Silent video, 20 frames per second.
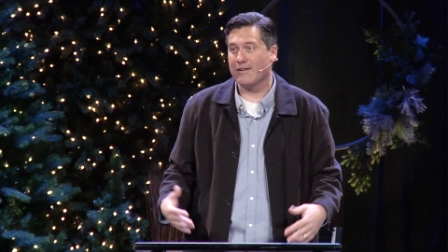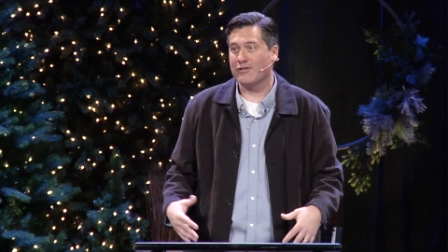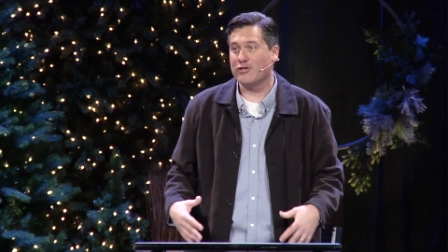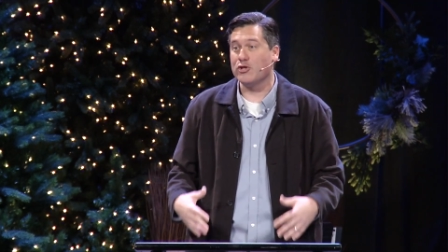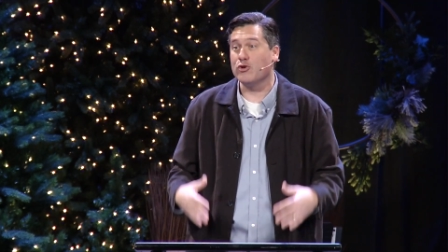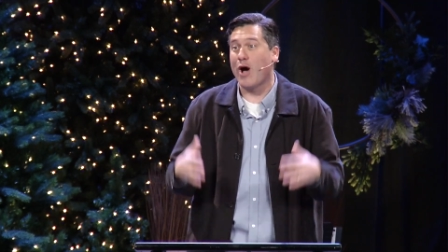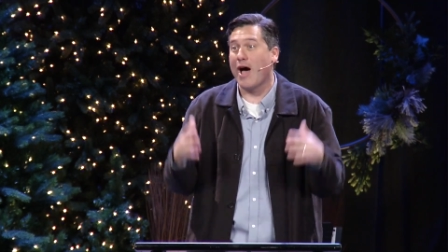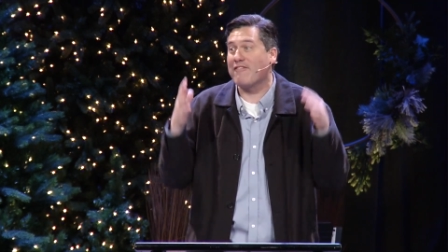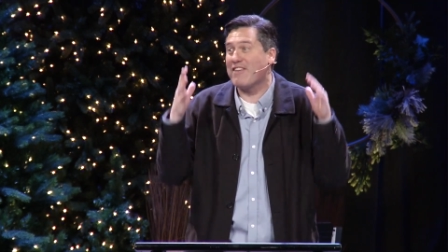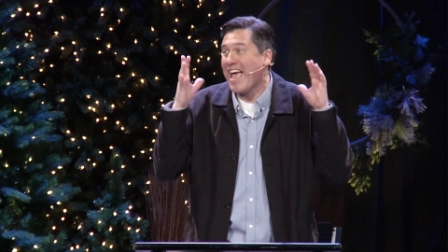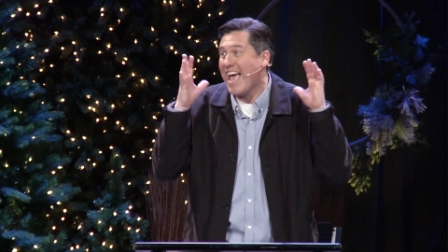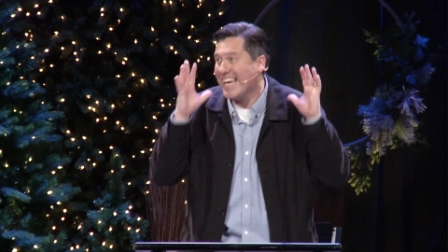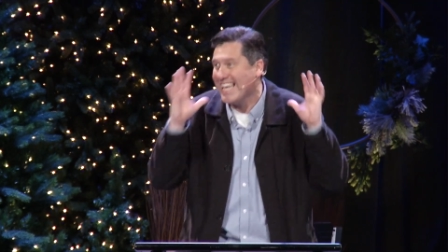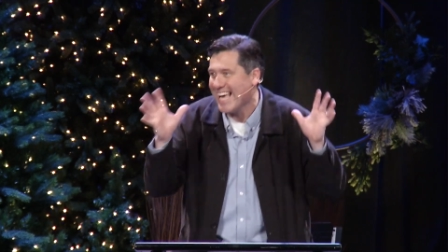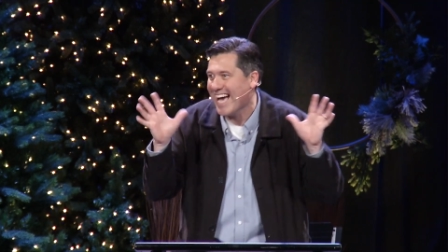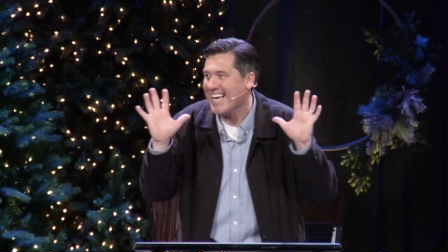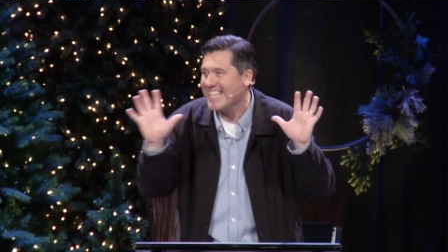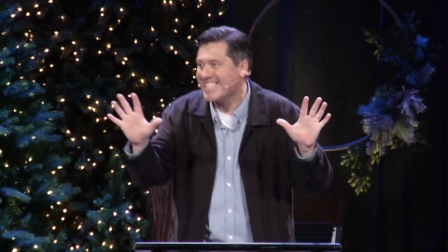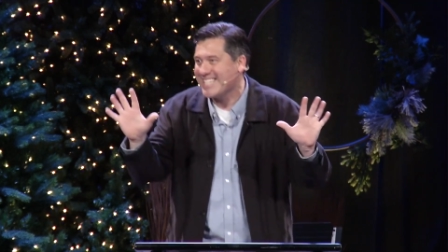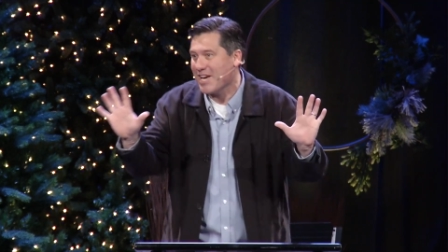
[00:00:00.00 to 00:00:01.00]
Do you have
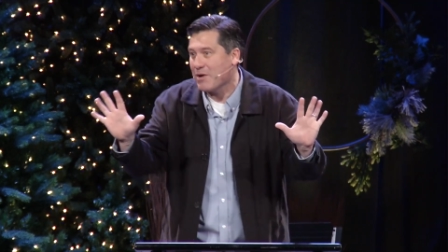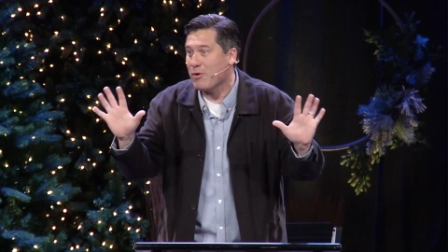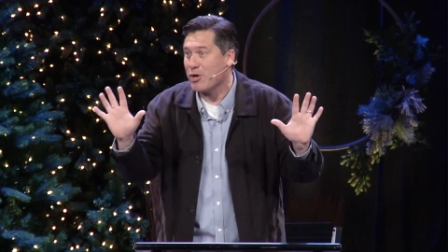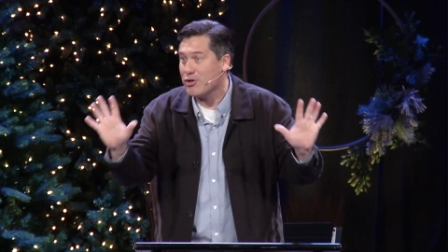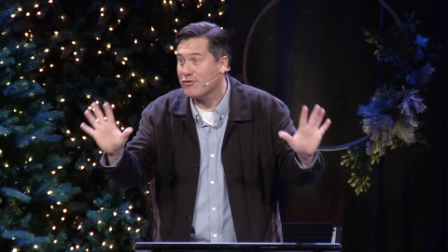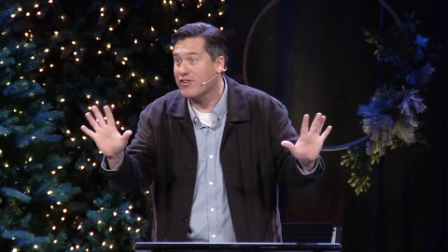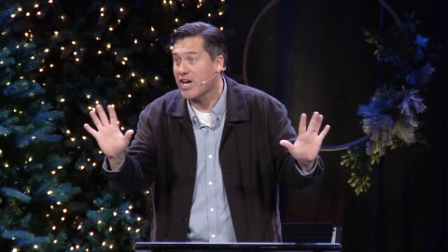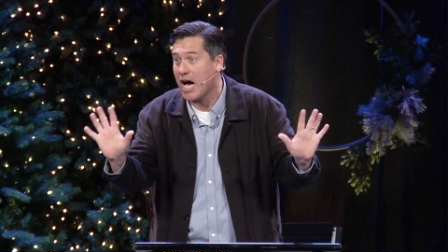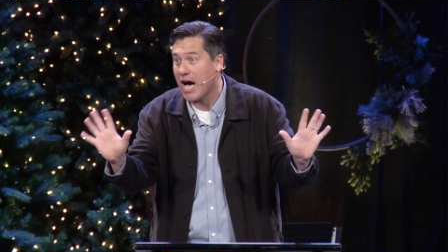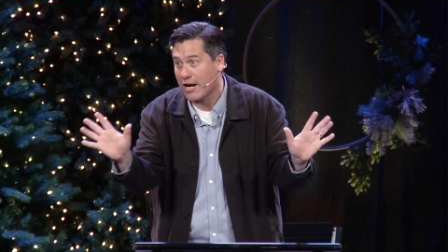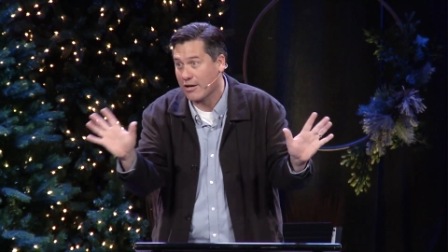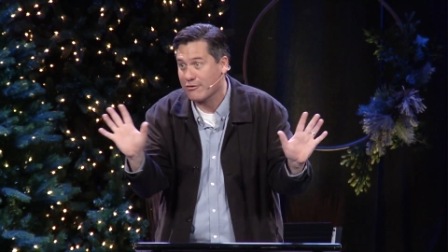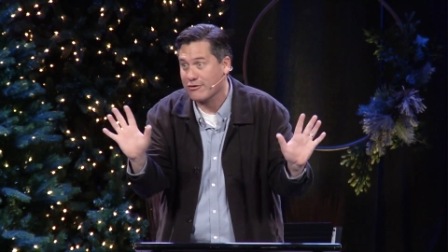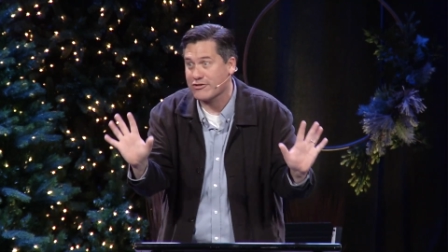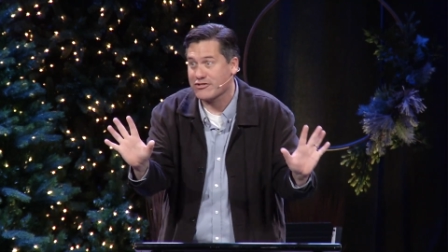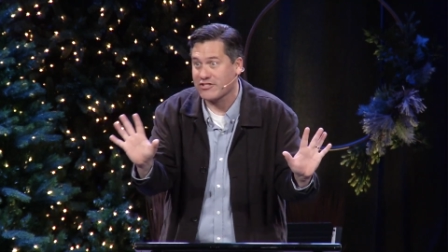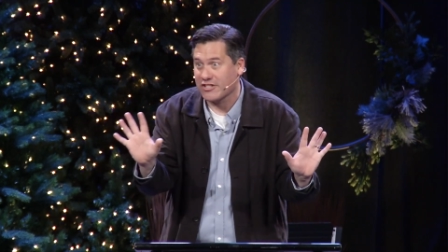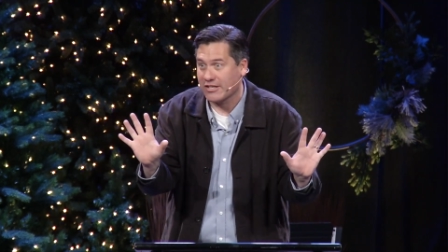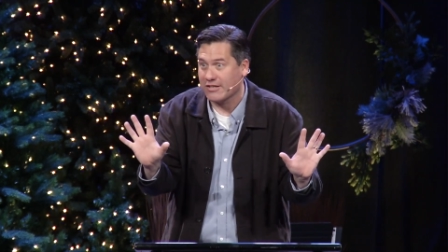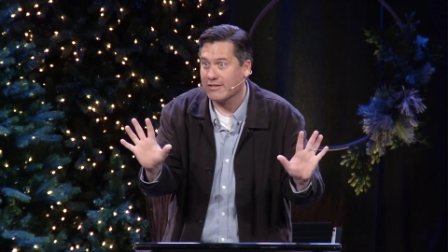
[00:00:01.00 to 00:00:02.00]
any idea what you've got,
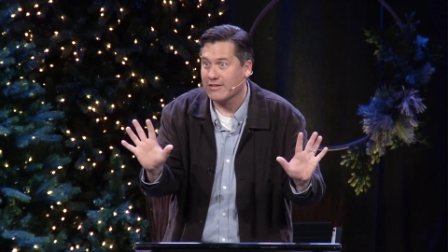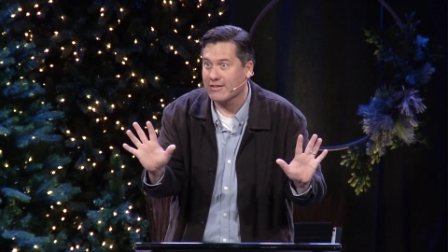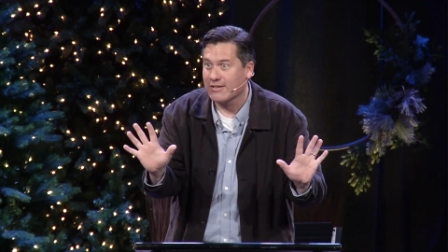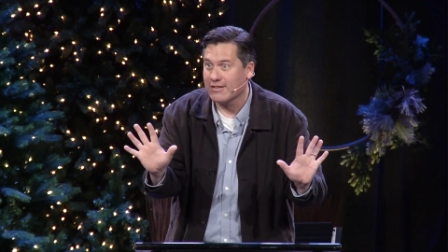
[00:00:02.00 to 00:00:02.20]
Christian?